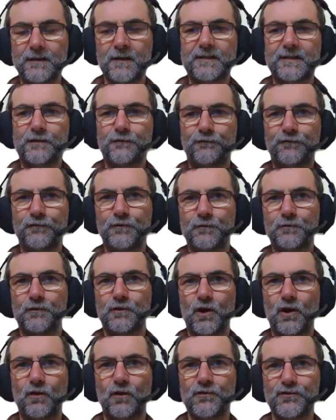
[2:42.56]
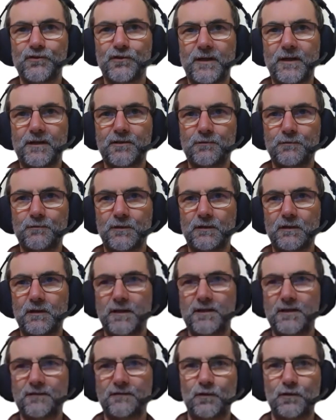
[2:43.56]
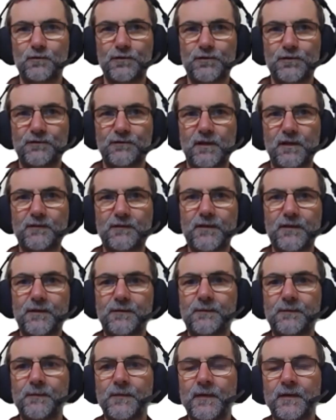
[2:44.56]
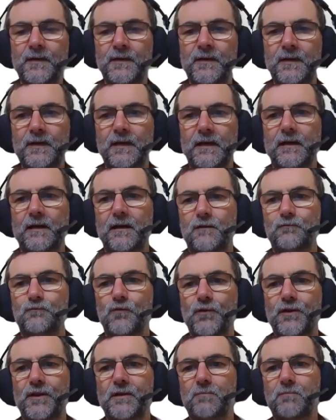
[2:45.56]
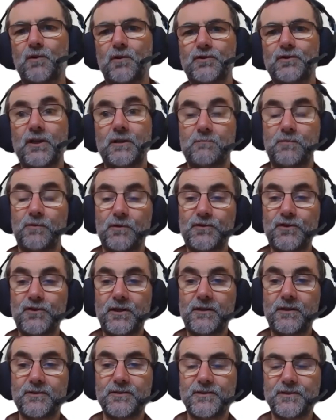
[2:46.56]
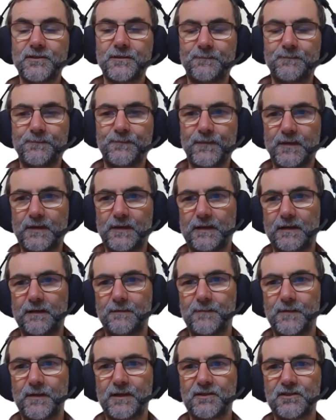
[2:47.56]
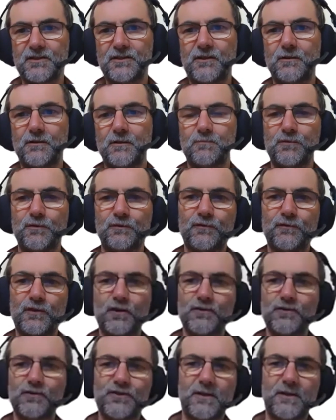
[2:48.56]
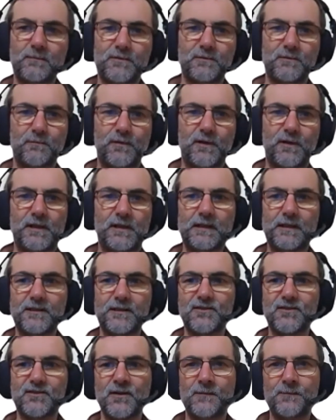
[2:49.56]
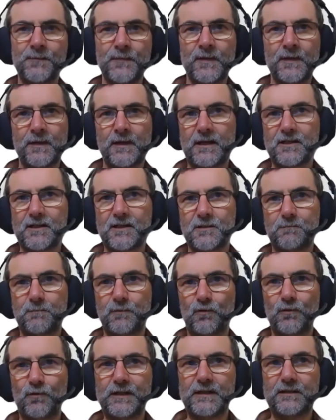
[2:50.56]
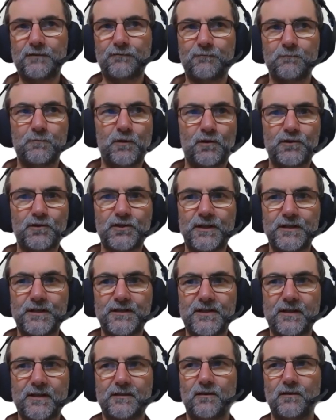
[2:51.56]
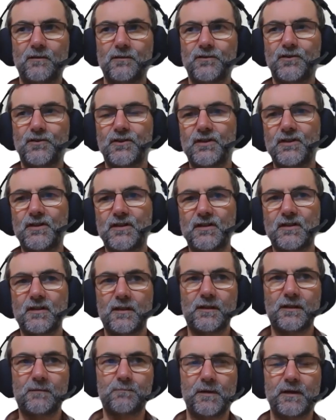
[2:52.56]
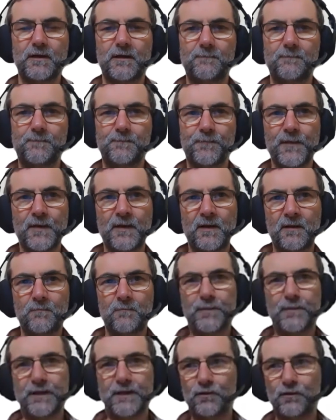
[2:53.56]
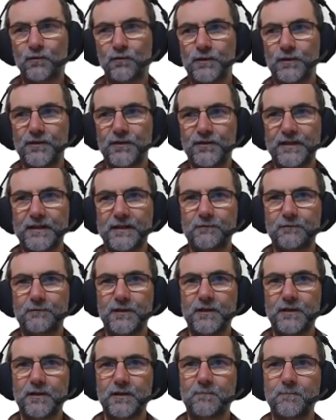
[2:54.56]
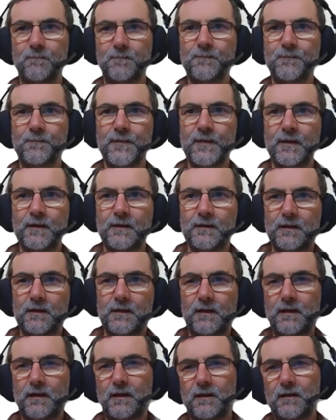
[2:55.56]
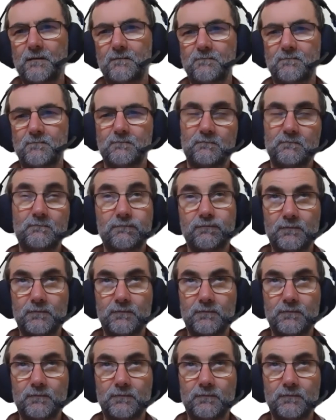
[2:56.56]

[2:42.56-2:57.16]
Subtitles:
Did a few contracts with the likes of Lloyd's of London, running blockchain projects, actually doing proof of concepts and pilots, exploring different blockchain technologies like Bitcoin, Ethereum, and